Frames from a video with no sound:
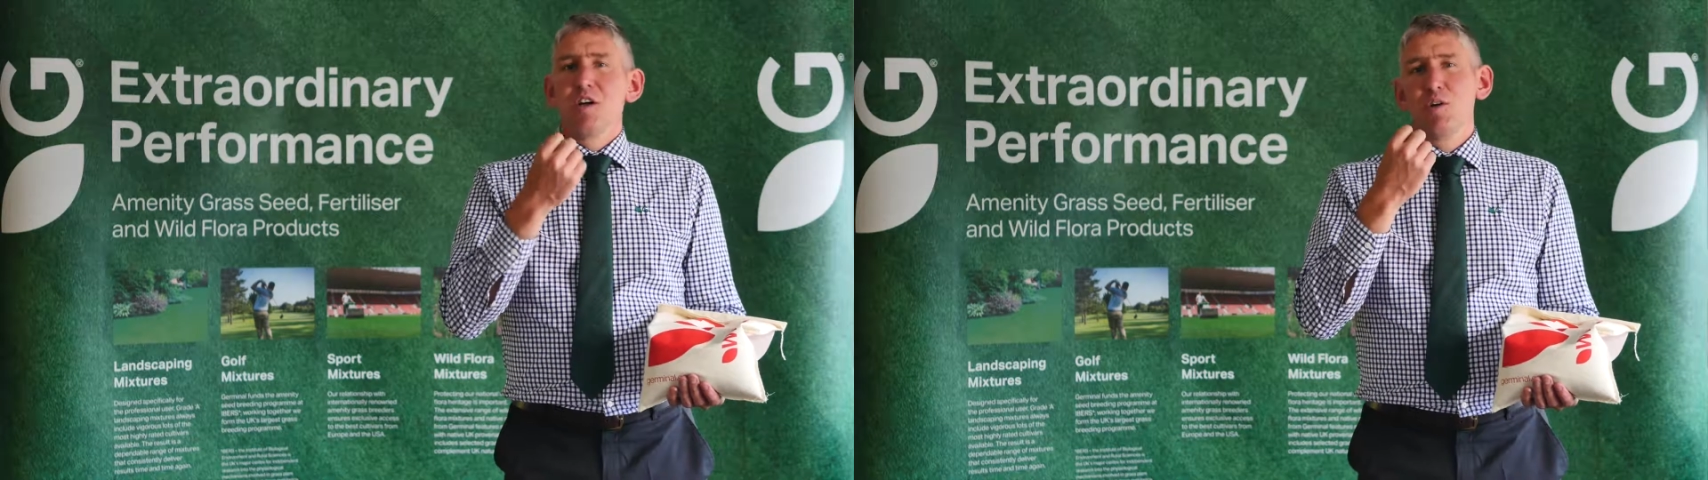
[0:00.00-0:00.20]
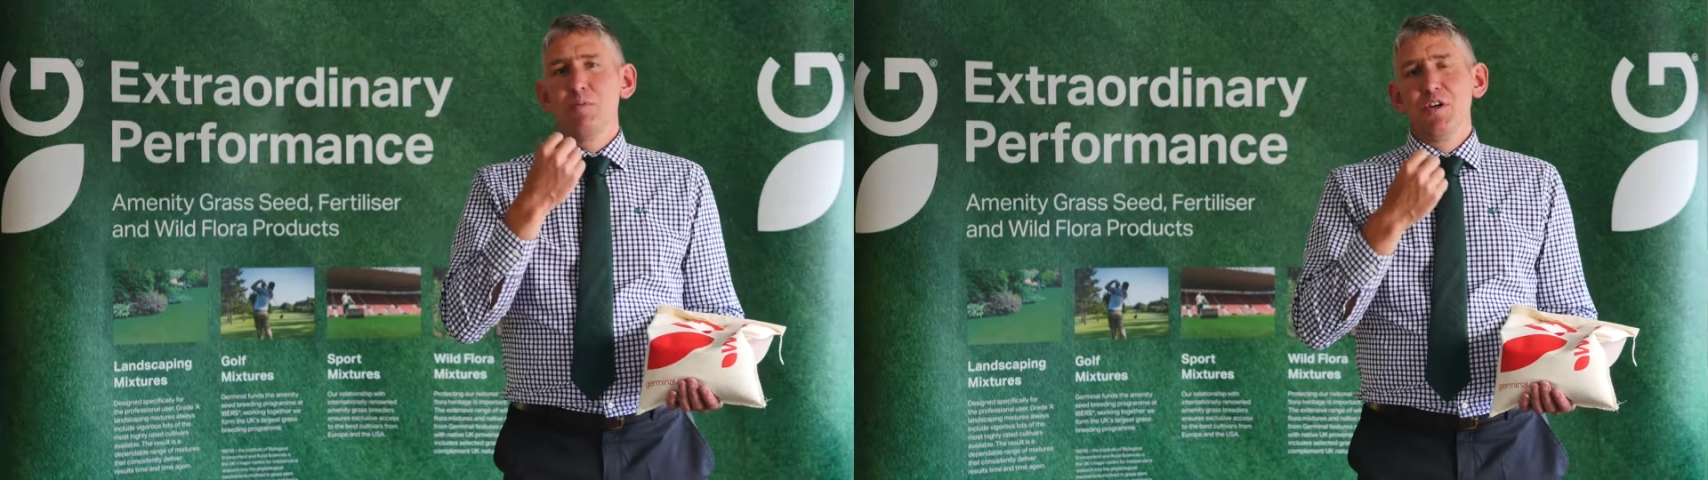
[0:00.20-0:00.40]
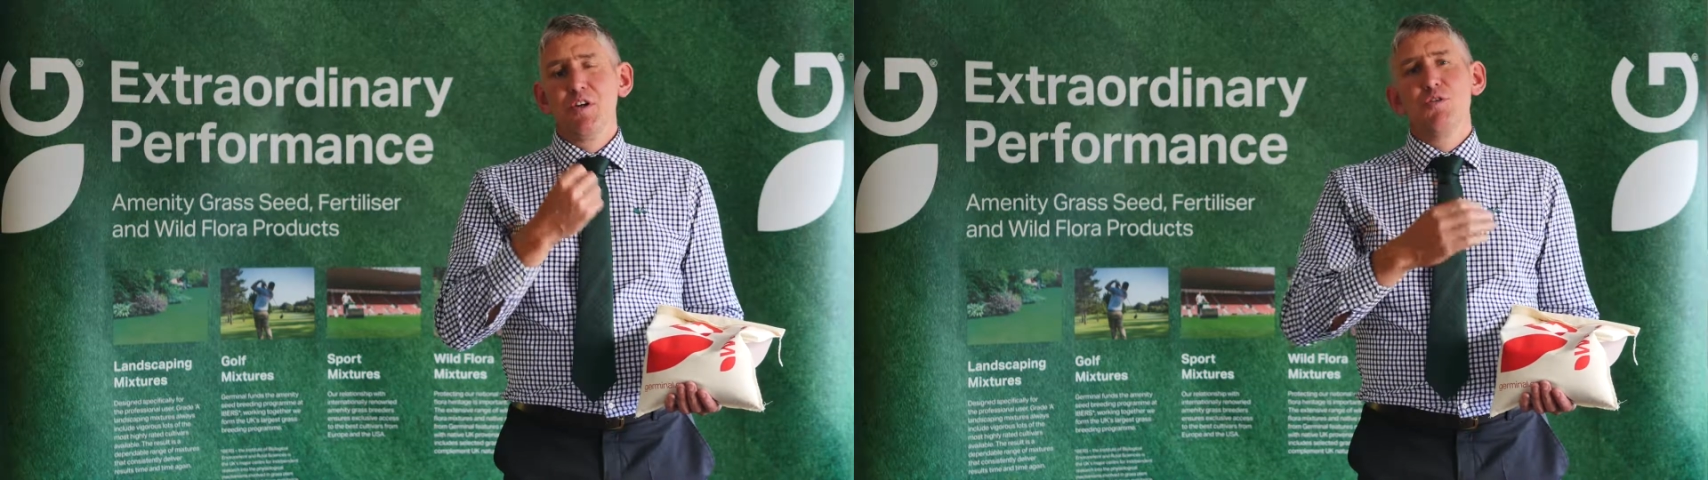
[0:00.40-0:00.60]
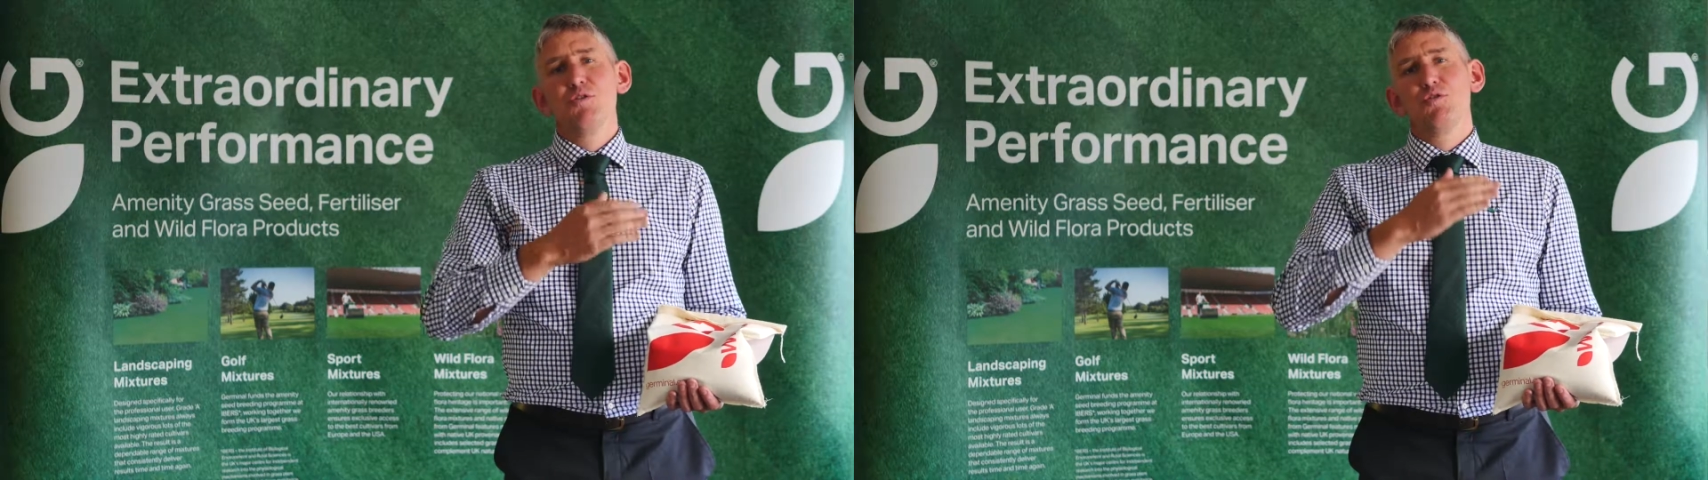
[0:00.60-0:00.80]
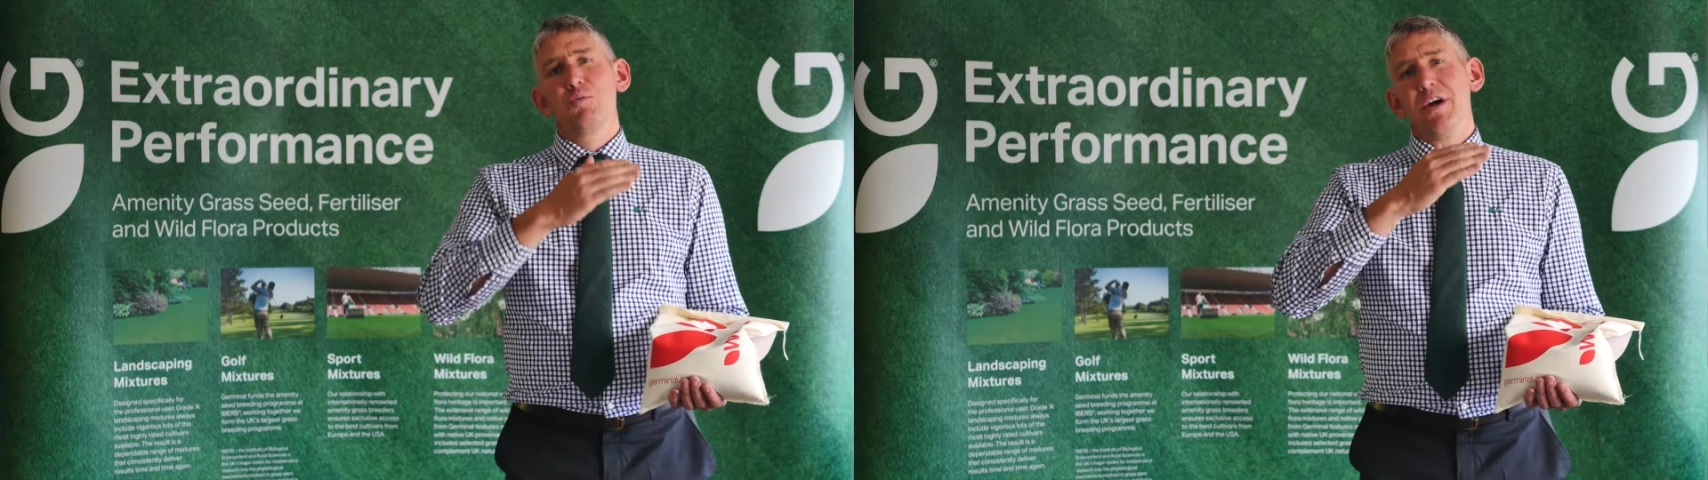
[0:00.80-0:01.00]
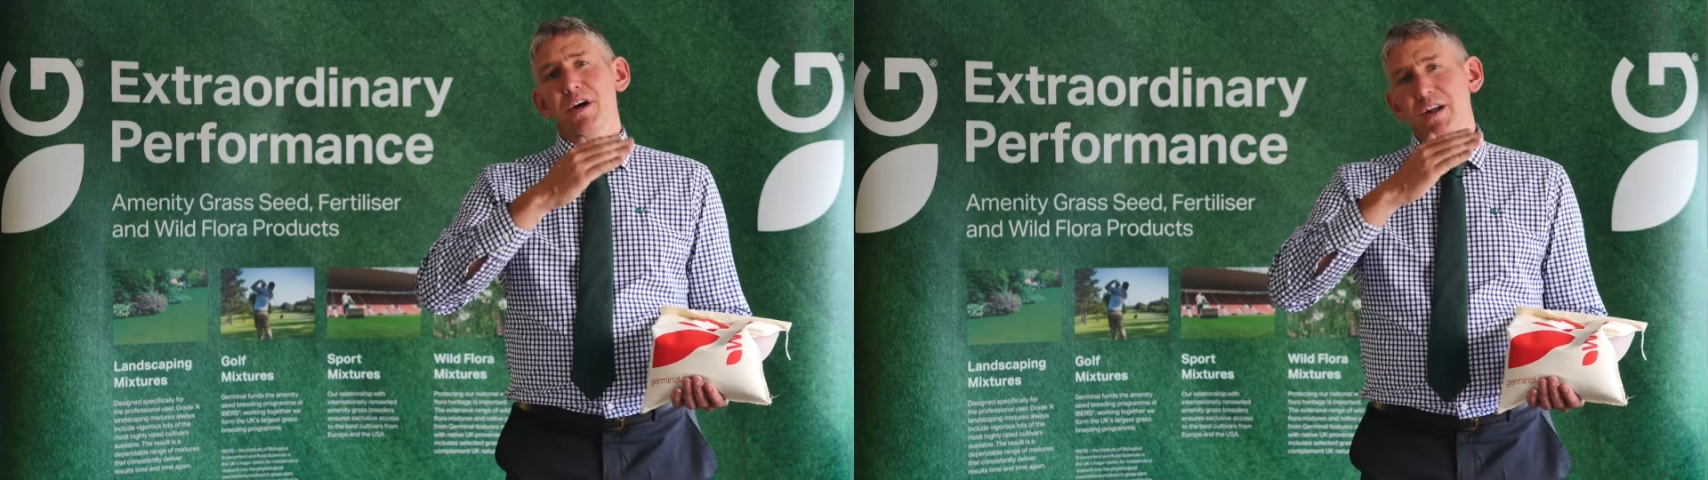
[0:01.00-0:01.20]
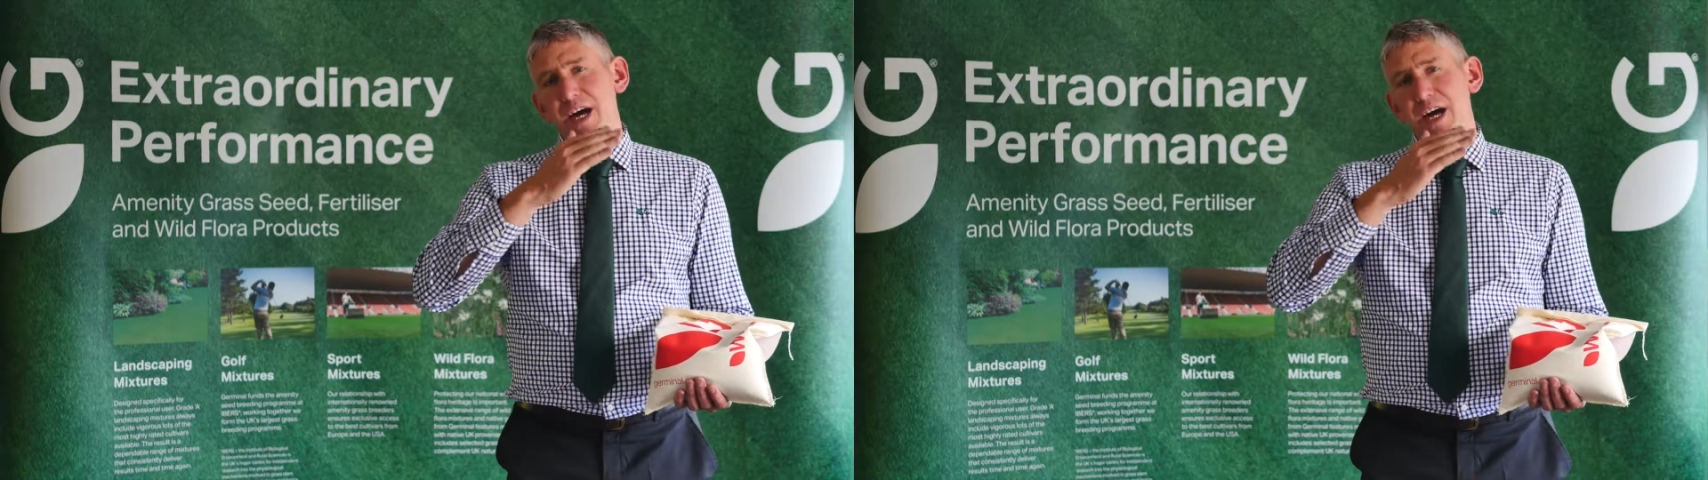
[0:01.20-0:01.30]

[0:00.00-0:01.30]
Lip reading: can be used when an